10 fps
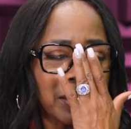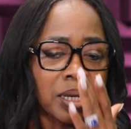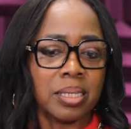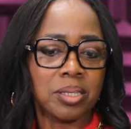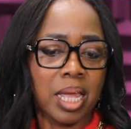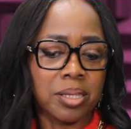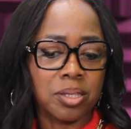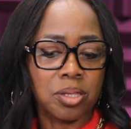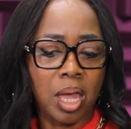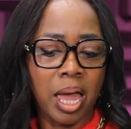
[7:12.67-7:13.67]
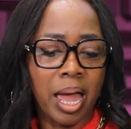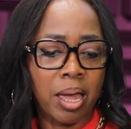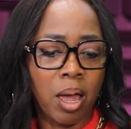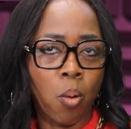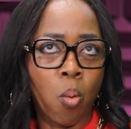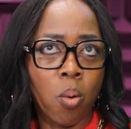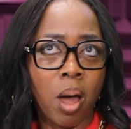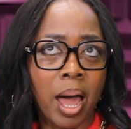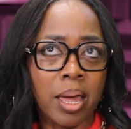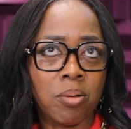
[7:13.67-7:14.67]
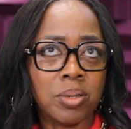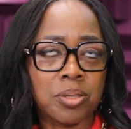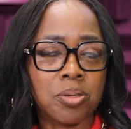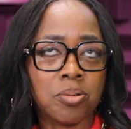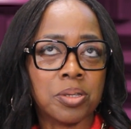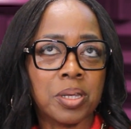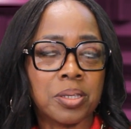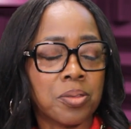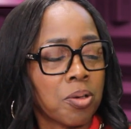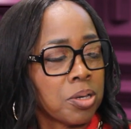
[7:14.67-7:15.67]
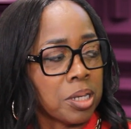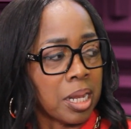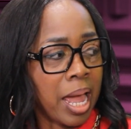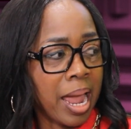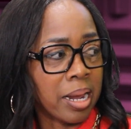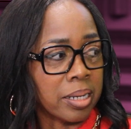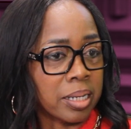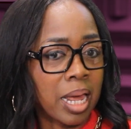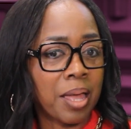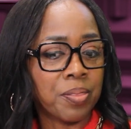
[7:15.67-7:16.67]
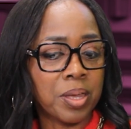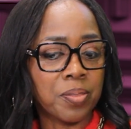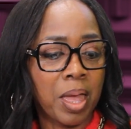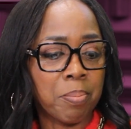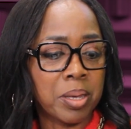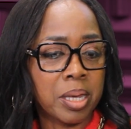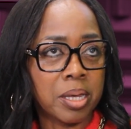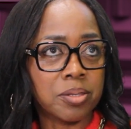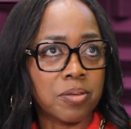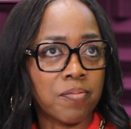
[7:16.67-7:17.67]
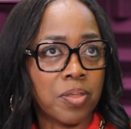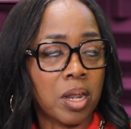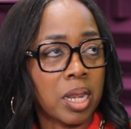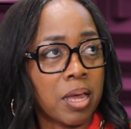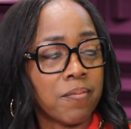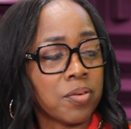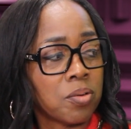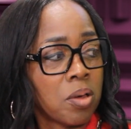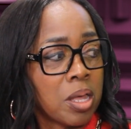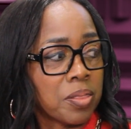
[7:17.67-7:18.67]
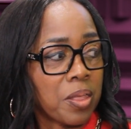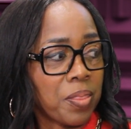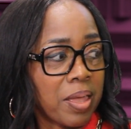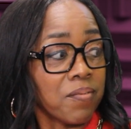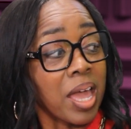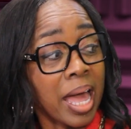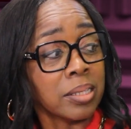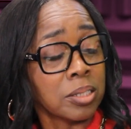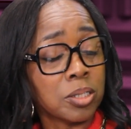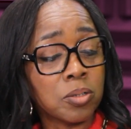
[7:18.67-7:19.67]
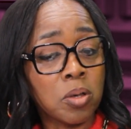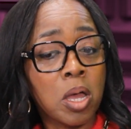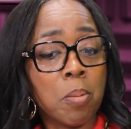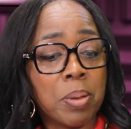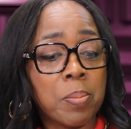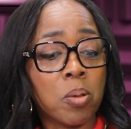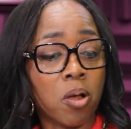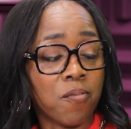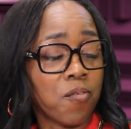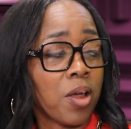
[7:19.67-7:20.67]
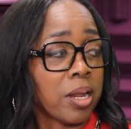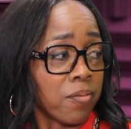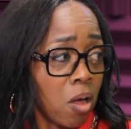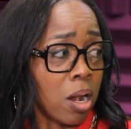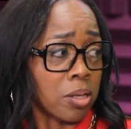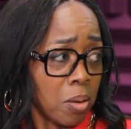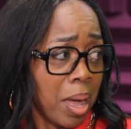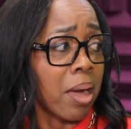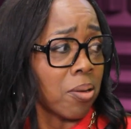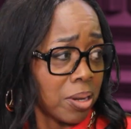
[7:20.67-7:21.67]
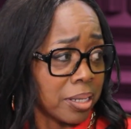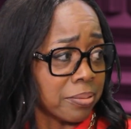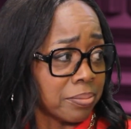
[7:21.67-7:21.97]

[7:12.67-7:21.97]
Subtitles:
think that's I don't necessarily think that they're good at hiding it. I think that because of the level that they've gotten to, people are afraid of calling them out on it.